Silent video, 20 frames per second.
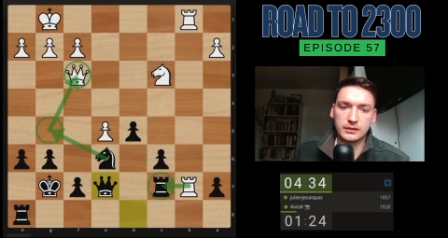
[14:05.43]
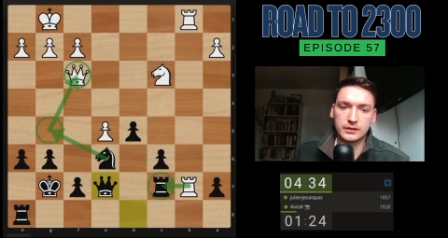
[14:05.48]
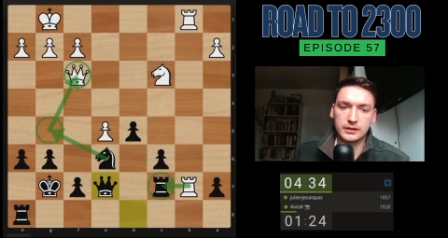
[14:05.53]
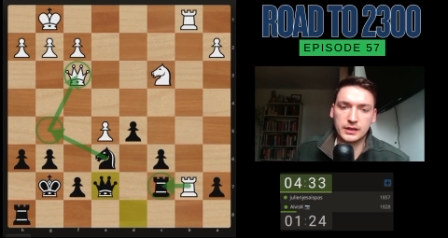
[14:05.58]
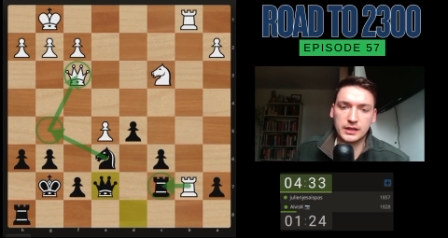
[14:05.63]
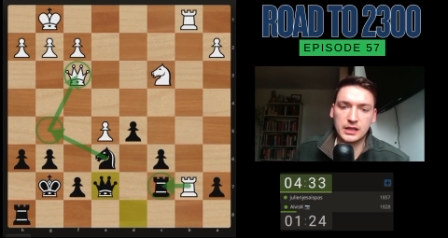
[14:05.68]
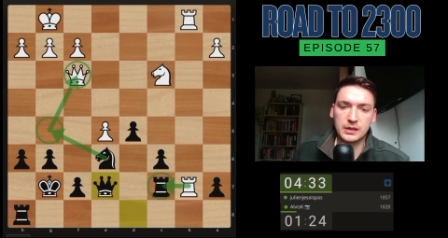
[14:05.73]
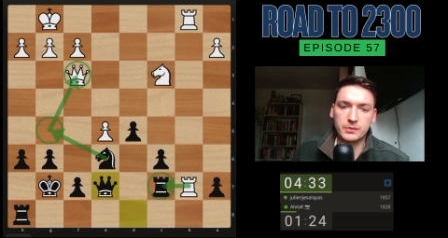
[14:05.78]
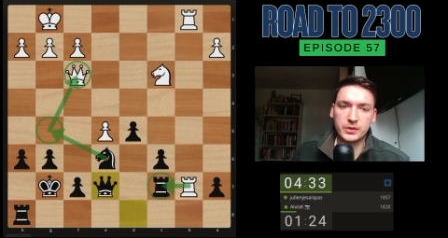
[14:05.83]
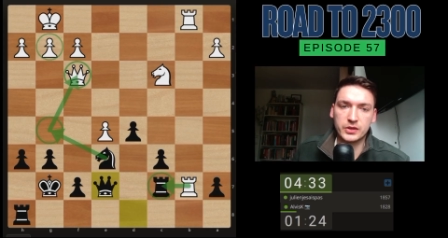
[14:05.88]

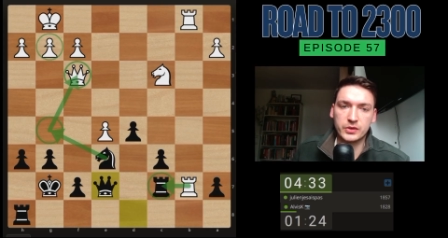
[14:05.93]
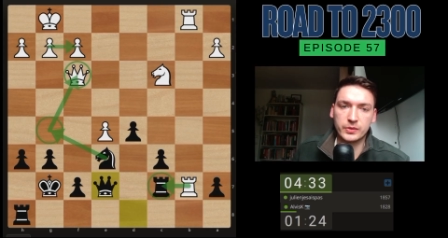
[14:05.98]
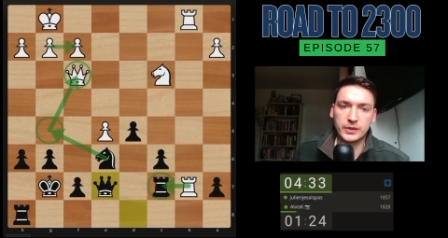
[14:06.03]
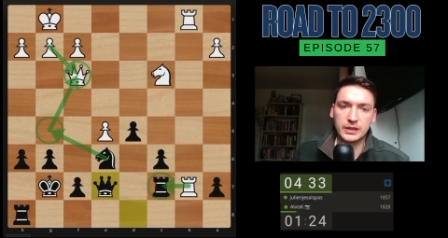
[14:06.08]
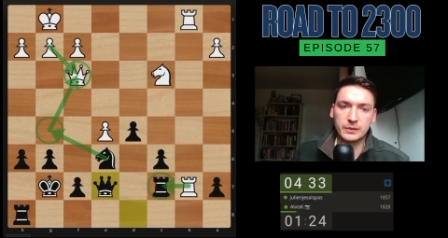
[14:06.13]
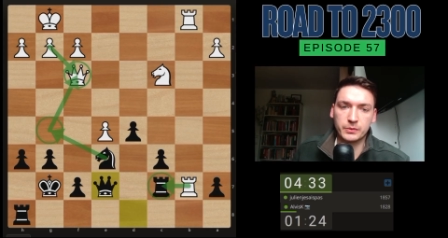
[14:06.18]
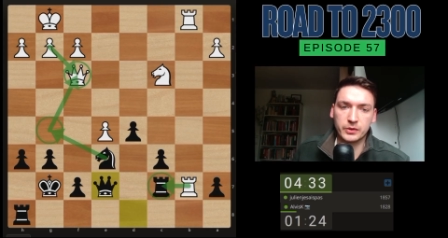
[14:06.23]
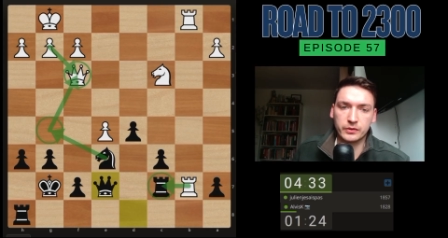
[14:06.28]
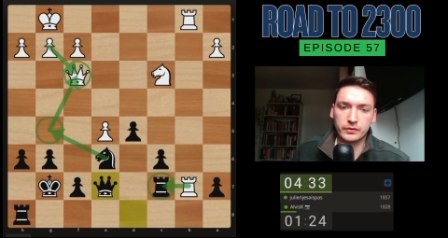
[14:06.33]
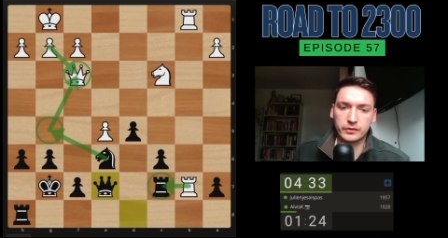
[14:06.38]

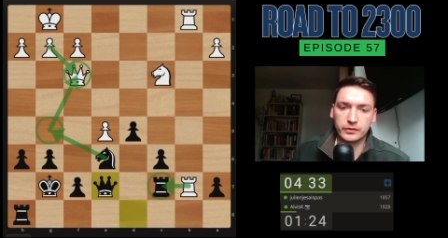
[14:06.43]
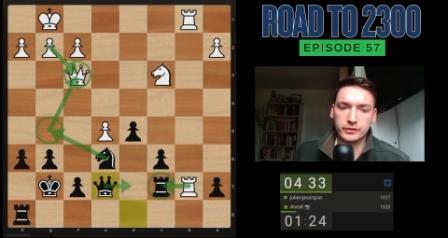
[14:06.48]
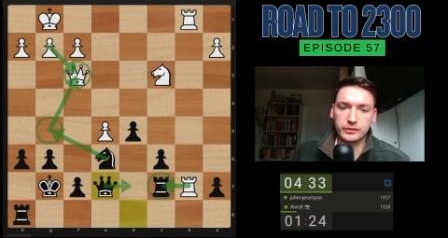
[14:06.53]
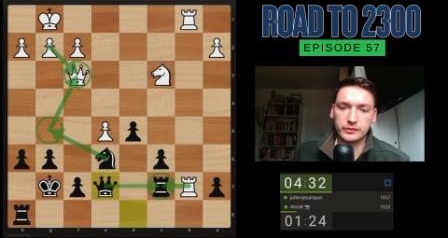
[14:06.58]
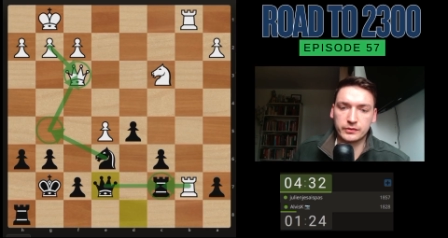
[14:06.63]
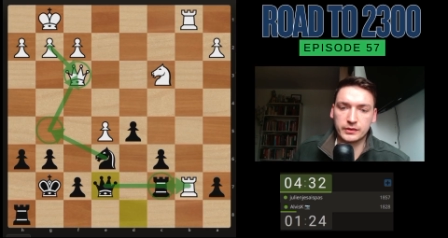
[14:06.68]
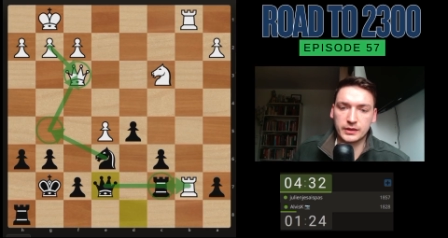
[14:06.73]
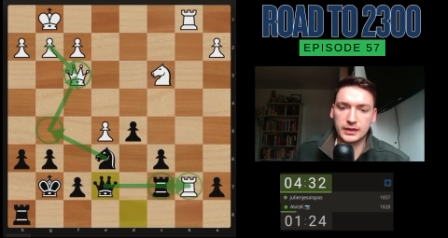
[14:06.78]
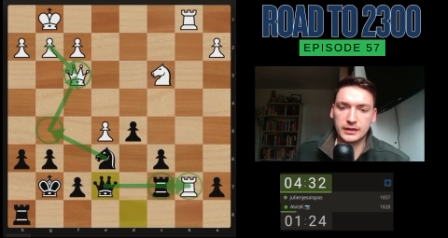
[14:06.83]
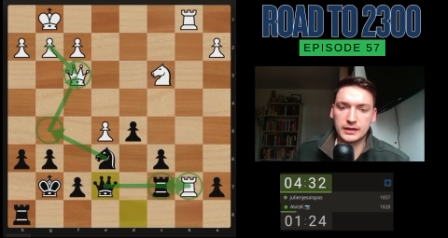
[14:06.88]
in-between move
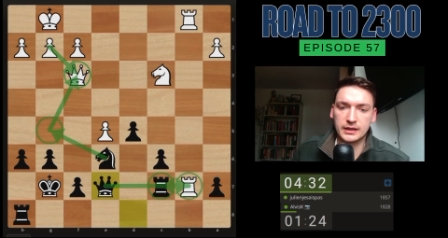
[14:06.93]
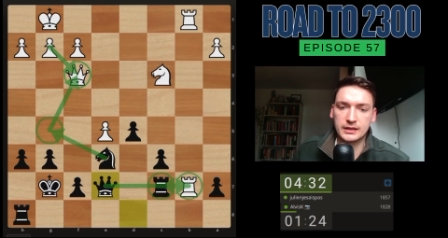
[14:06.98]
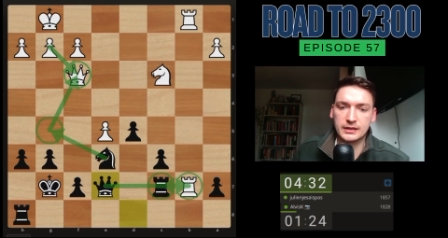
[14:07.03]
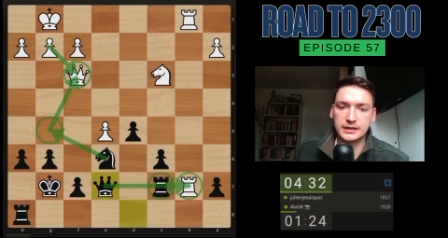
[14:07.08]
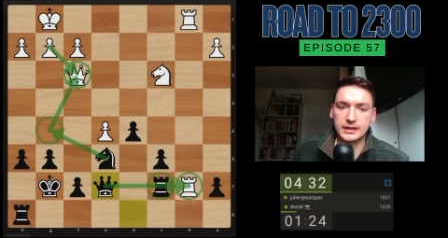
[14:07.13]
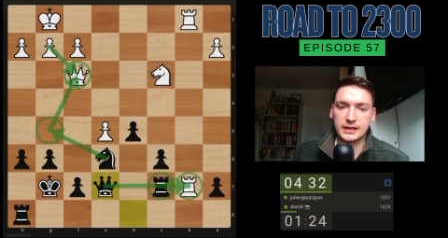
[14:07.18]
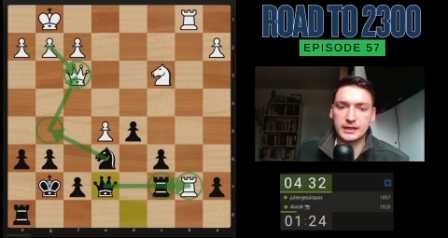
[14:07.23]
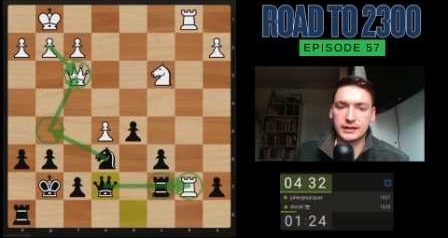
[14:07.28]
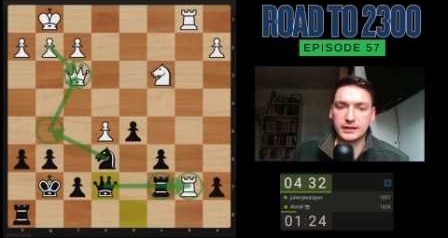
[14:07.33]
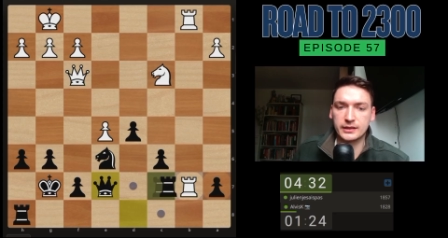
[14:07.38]
and then
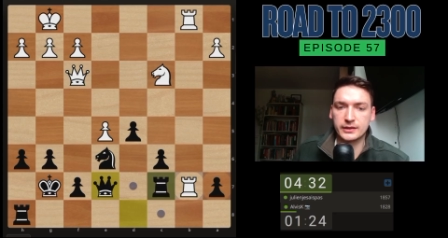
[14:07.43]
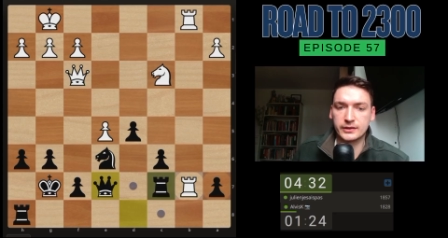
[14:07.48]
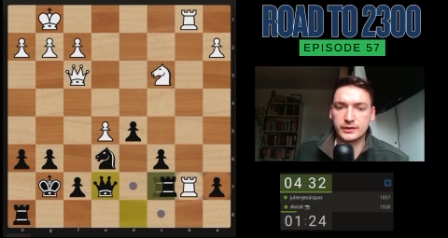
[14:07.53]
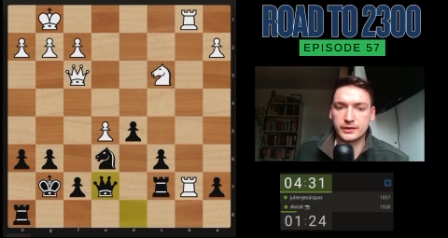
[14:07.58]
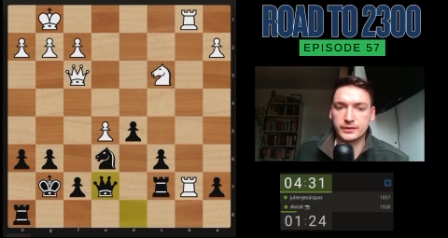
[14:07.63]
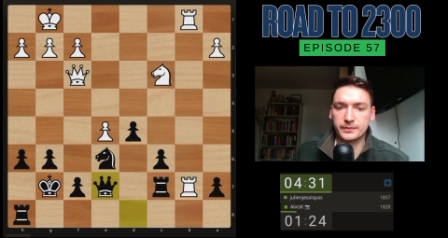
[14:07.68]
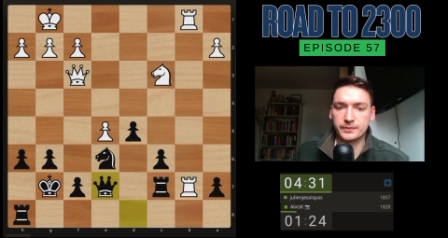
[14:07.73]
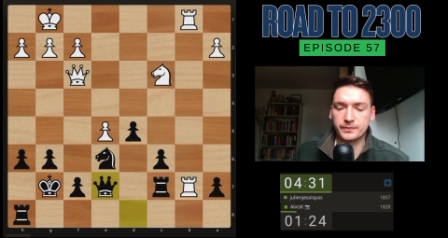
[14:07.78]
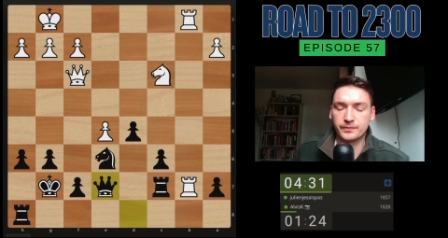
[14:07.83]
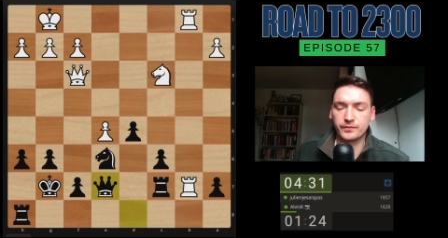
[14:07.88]
take
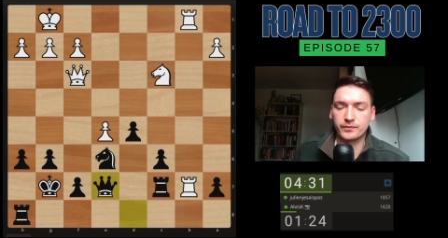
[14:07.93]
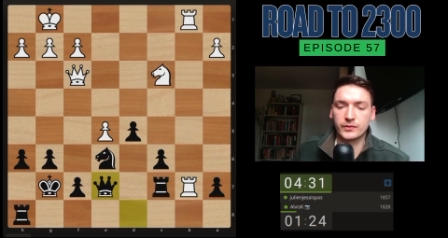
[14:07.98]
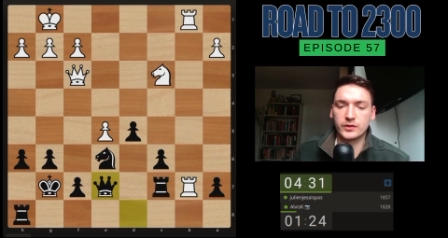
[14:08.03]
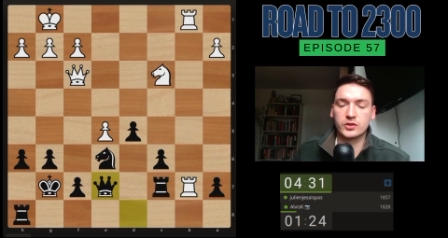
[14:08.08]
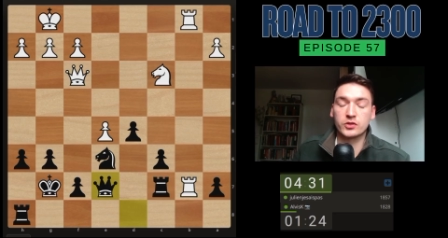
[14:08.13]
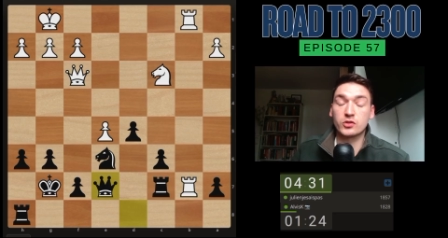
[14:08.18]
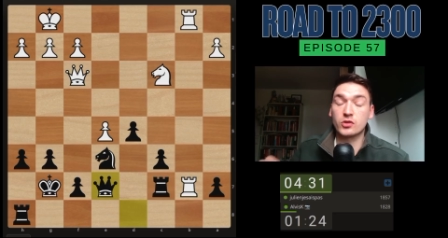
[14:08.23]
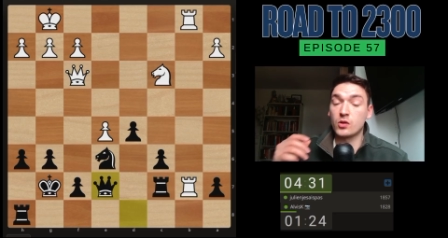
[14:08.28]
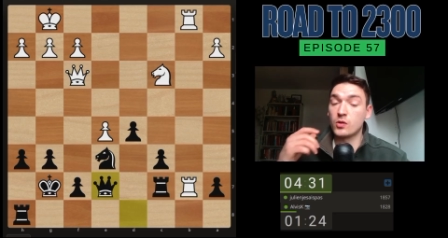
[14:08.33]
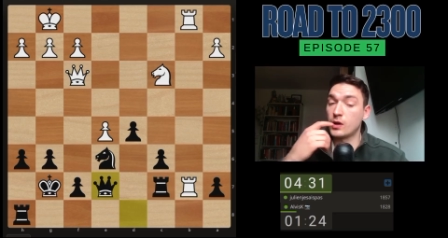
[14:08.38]
this.
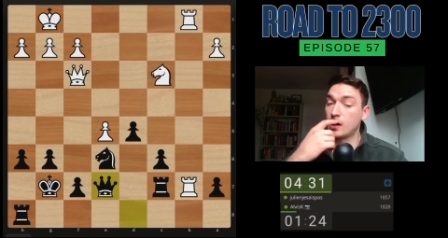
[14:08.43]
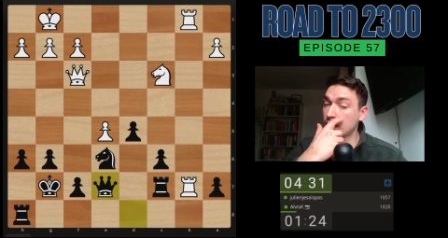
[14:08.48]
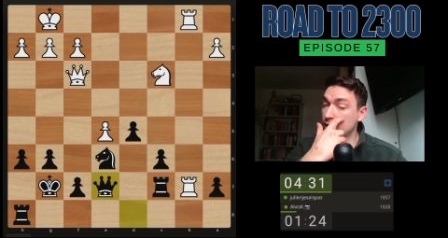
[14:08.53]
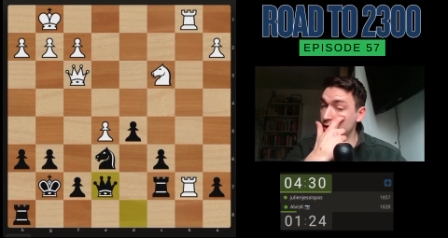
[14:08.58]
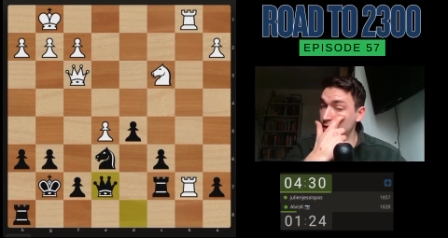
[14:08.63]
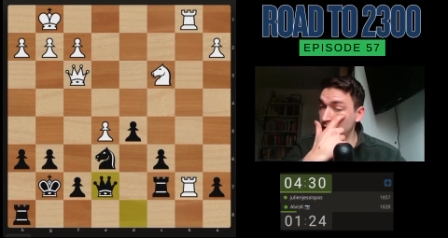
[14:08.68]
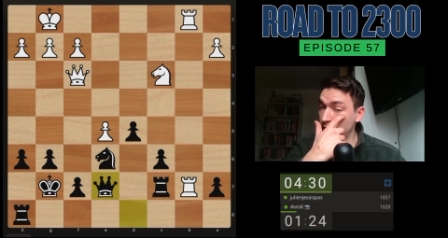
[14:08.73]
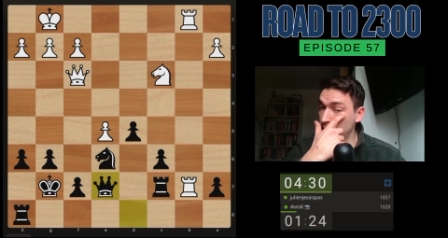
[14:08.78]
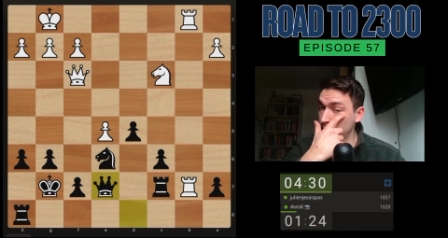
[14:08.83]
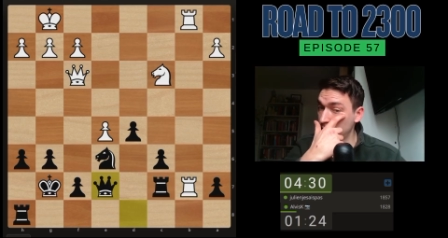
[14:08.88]
So
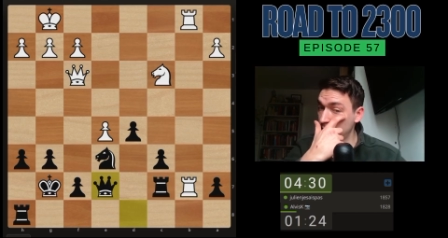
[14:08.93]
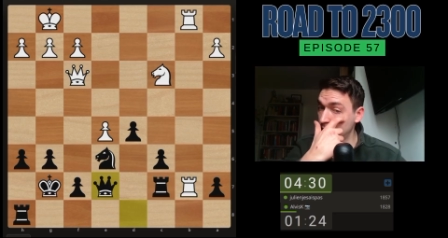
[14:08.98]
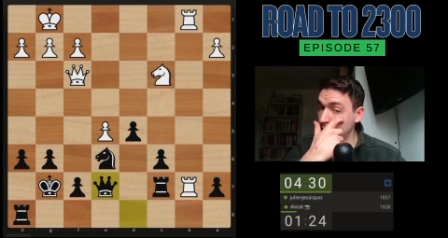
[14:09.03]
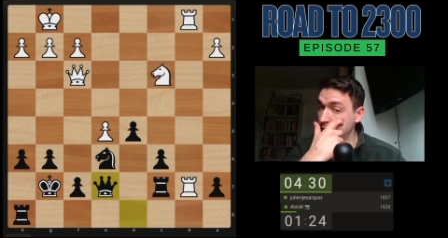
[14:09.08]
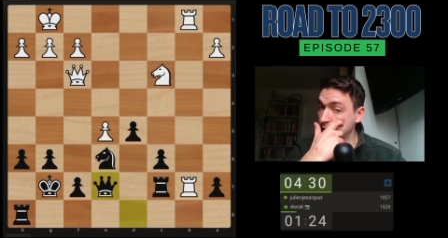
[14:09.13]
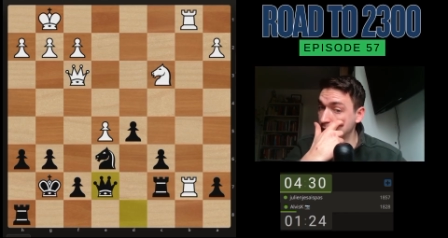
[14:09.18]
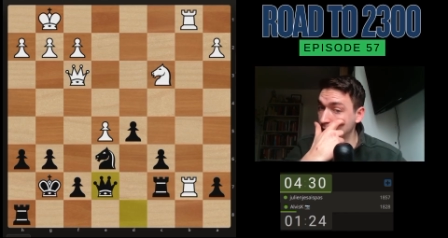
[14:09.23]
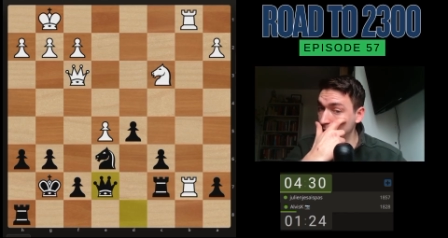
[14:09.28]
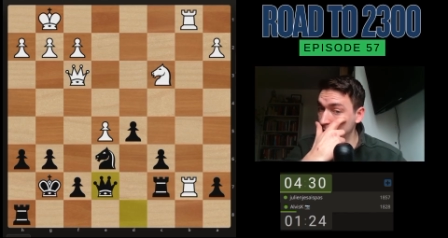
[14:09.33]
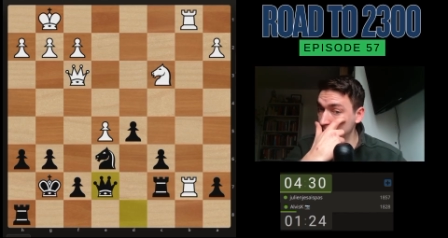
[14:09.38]
actually I really
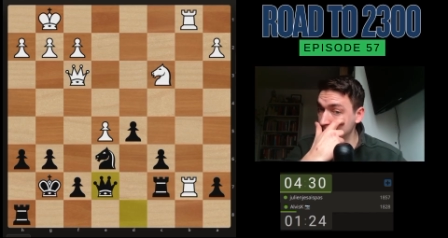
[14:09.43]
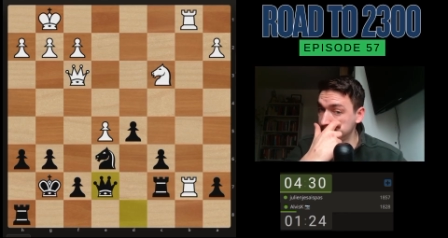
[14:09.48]
like that.